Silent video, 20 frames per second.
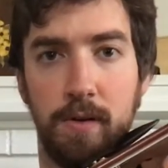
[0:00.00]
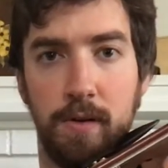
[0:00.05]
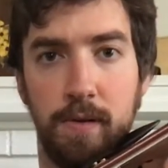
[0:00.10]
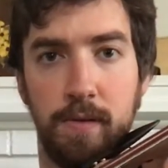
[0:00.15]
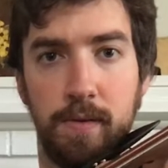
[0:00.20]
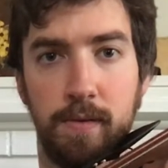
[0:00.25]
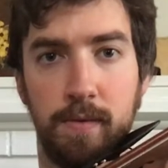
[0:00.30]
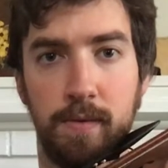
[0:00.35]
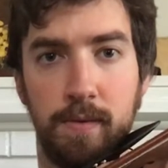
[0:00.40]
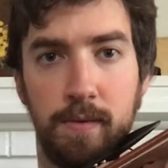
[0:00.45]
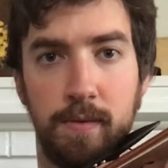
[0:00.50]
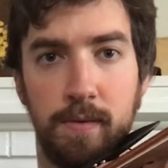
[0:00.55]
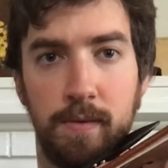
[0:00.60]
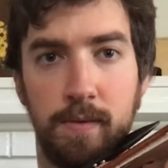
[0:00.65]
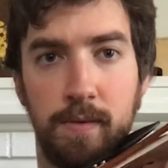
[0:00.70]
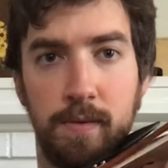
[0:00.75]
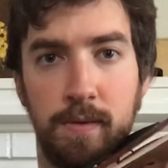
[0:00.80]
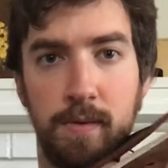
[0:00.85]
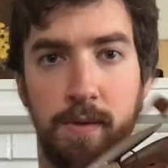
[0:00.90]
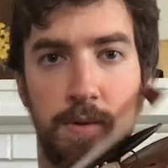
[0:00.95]

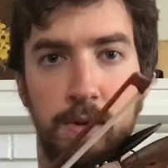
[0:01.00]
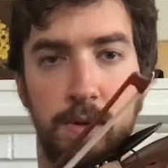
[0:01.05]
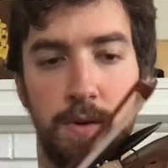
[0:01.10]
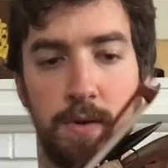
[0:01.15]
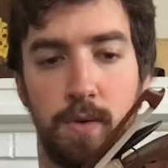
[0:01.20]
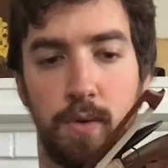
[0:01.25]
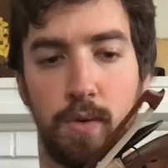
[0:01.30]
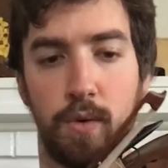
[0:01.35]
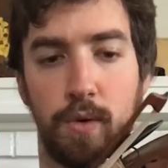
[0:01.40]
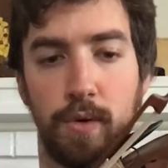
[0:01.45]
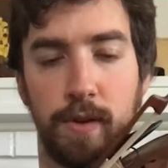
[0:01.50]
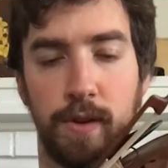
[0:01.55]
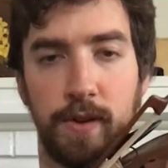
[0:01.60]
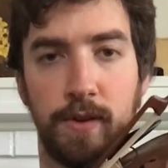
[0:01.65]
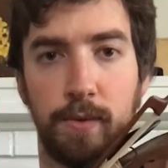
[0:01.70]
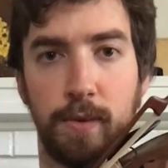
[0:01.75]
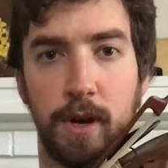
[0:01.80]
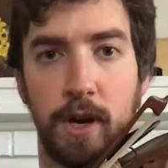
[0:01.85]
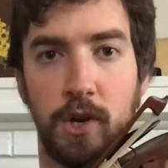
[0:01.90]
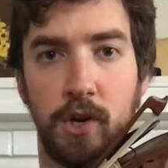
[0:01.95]
or this
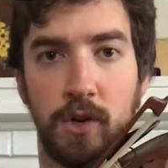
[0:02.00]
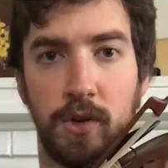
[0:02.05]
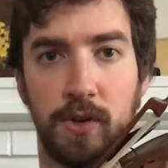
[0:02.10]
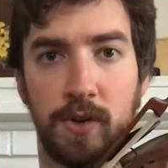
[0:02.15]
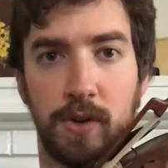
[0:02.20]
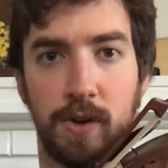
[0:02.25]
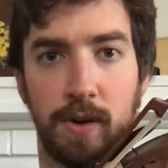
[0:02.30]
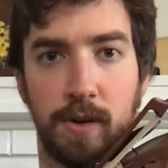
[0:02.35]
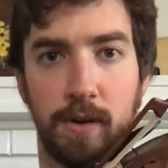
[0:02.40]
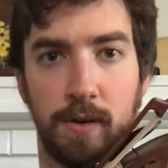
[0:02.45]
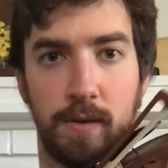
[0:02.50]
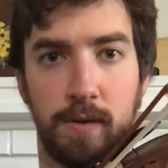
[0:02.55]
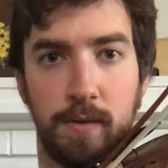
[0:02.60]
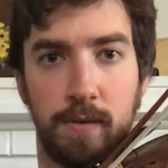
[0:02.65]
register,